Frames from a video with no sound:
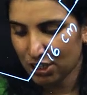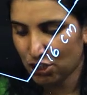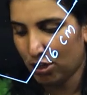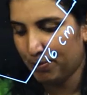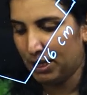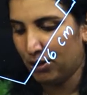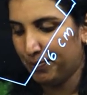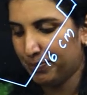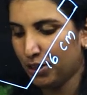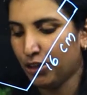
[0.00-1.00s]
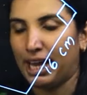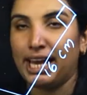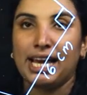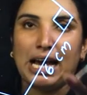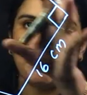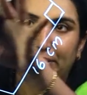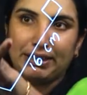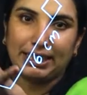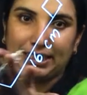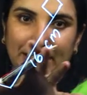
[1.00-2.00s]
shown below. Okay, now we have
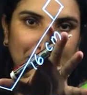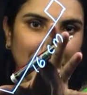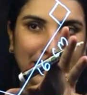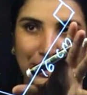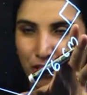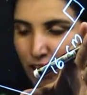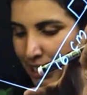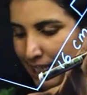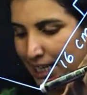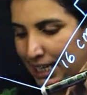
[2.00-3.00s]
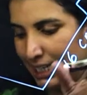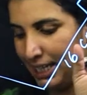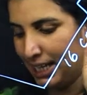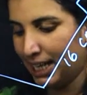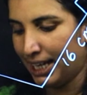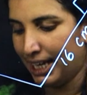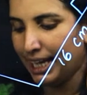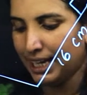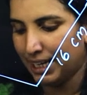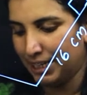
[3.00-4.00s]
to do quadrilateral
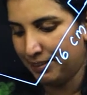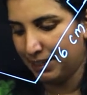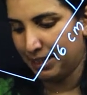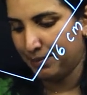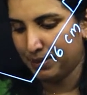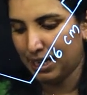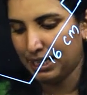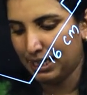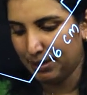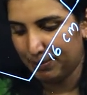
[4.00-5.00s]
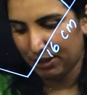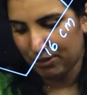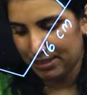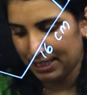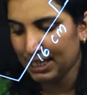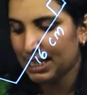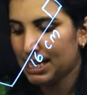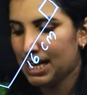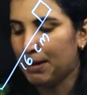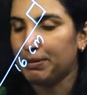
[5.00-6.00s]
area. That's our question.
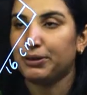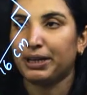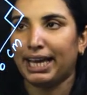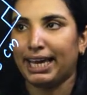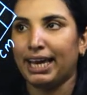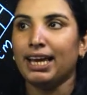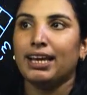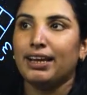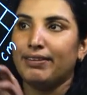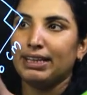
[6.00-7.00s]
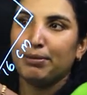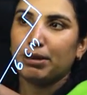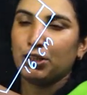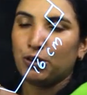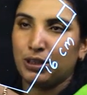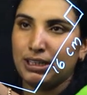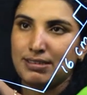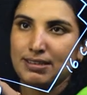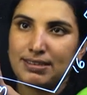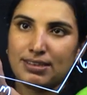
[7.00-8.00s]
Now we have to do 20
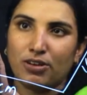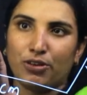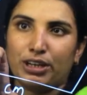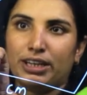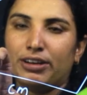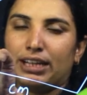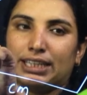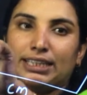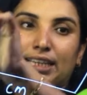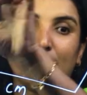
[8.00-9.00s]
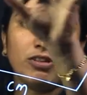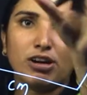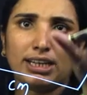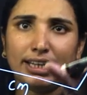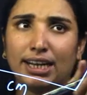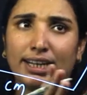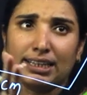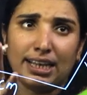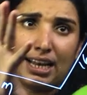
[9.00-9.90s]
sets. That is, quadrilateral